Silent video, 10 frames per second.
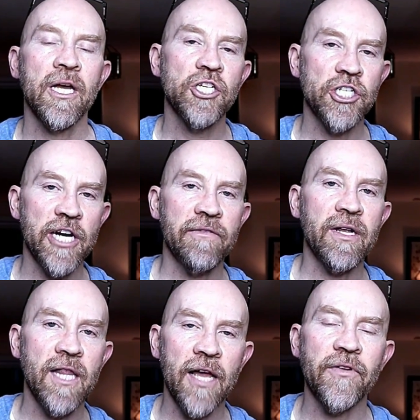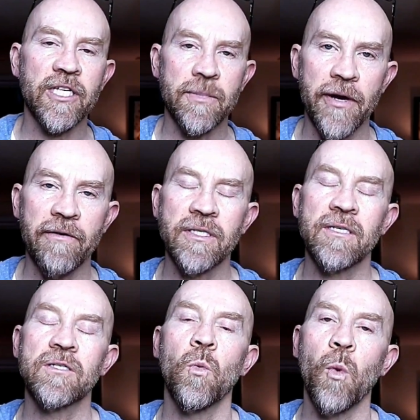sharing life
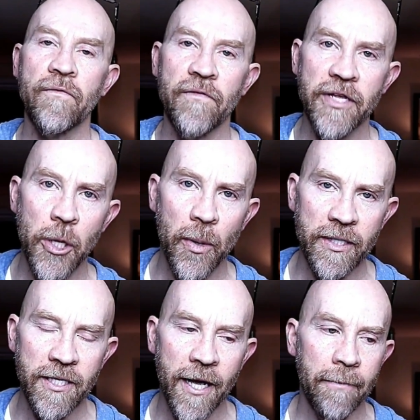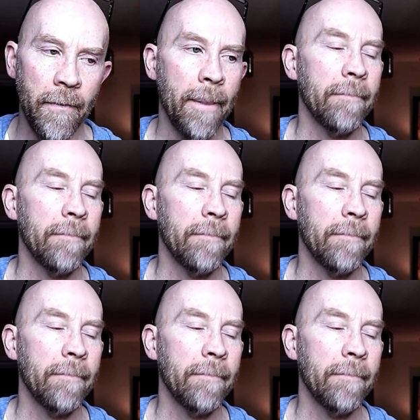experiences one video at a time.